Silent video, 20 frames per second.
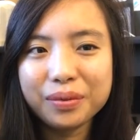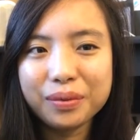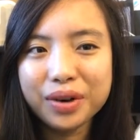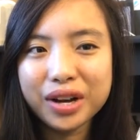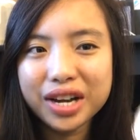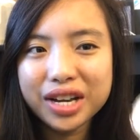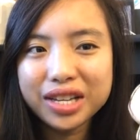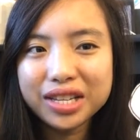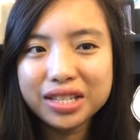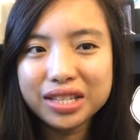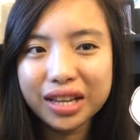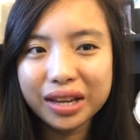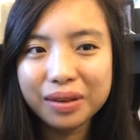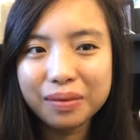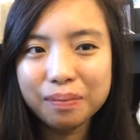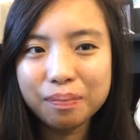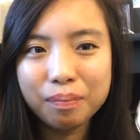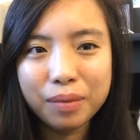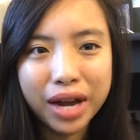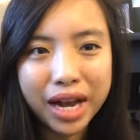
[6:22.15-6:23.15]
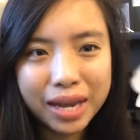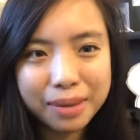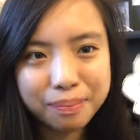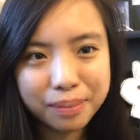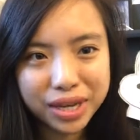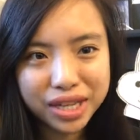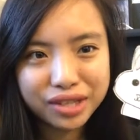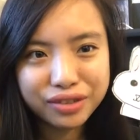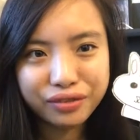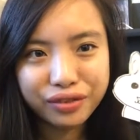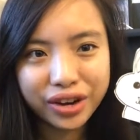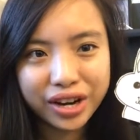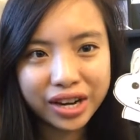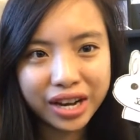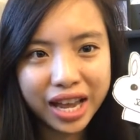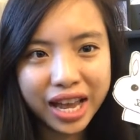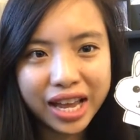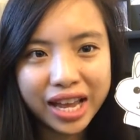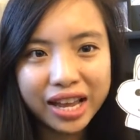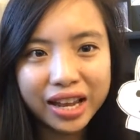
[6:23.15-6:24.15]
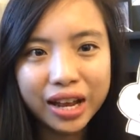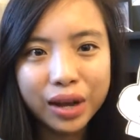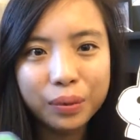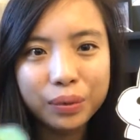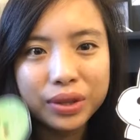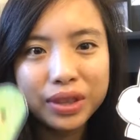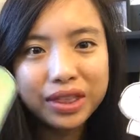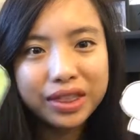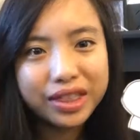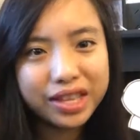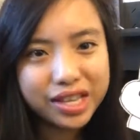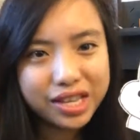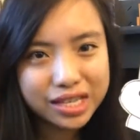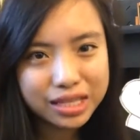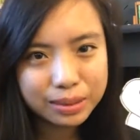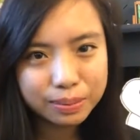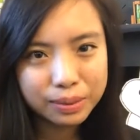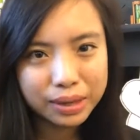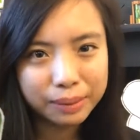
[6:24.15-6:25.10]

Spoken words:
why is like my best friend hanging out with these